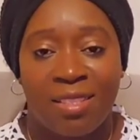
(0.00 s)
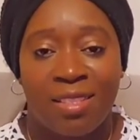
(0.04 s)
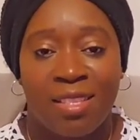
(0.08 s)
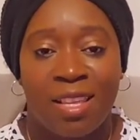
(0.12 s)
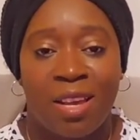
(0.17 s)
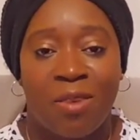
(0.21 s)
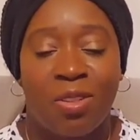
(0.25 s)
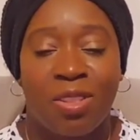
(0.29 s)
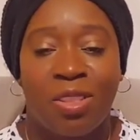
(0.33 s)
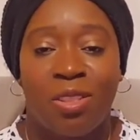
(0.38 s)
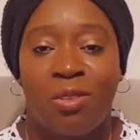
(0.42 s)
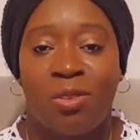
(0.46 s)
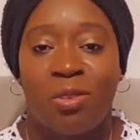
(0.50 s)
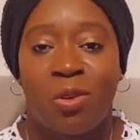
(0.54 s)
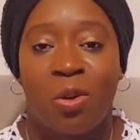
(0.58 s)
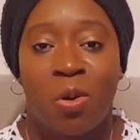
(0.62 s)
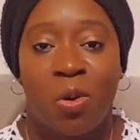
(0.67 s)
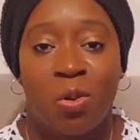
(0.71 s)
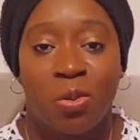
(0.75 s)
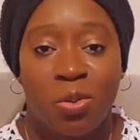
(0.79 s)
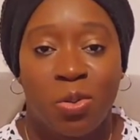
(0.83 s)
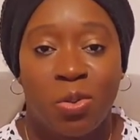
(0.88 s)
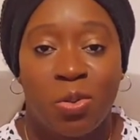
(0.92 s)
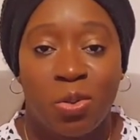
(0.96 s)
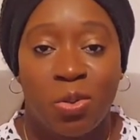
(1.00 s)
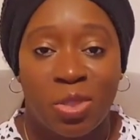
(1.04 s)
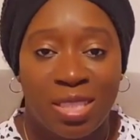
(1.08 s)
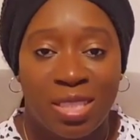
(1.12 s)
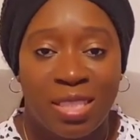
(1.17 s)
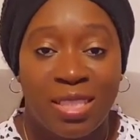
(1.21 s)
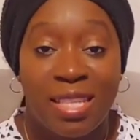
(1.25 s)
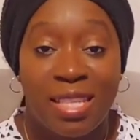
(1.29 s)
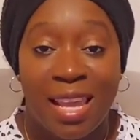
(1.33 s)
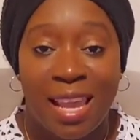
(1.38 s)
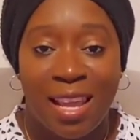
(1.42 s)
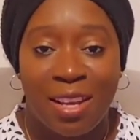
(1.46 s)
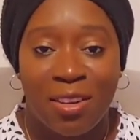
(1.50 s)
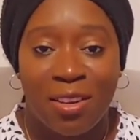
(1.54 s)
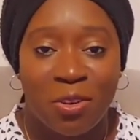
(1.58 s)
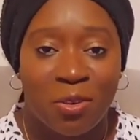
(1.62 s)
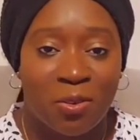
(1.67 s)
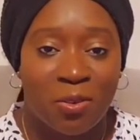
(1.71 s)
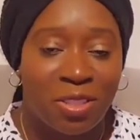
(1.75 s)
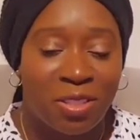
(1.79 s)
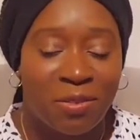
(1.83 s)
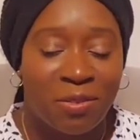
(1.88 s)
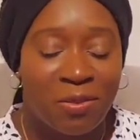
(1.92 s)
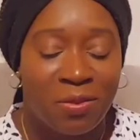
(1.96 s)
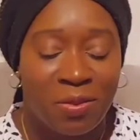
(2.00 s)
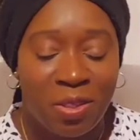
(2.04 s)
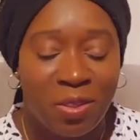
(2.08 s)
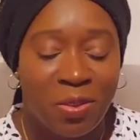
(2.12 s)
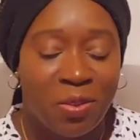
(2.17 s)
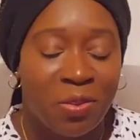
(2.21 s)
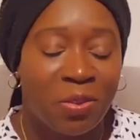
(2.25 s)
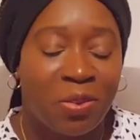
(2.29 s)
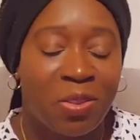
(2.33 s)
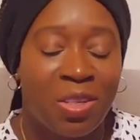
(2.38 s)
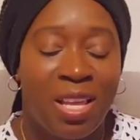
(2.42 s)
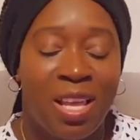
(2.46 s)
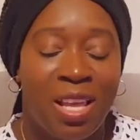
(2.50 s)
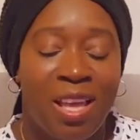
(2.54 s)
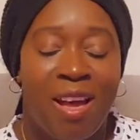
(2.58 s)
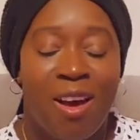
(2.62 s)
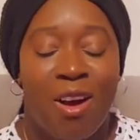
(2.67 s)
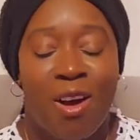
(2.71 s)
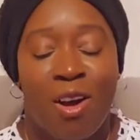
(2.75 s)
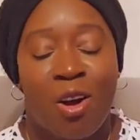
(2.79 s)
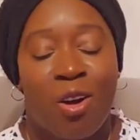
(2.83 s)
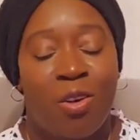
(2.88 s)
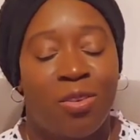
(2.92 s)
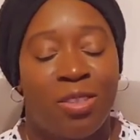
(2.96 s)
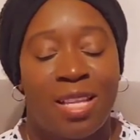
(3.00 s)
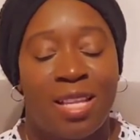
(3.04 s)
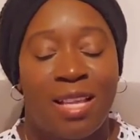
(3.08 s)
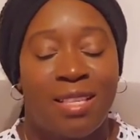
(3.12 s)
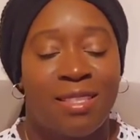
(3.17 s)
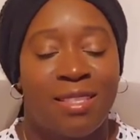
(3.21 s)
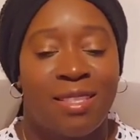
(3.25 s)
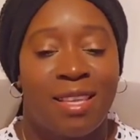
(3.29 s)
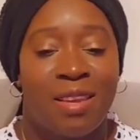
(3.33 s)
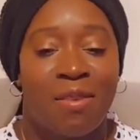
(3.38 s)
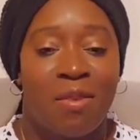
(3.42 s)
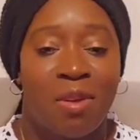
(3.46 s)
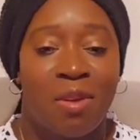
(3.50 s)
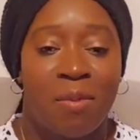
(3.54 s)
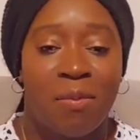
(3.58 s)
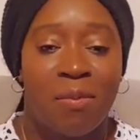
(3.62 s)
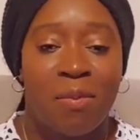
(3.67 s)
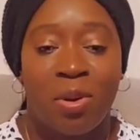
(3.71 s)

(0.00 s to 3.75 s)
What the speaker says: So I wanted to continue to see the end of the, you know, of that series.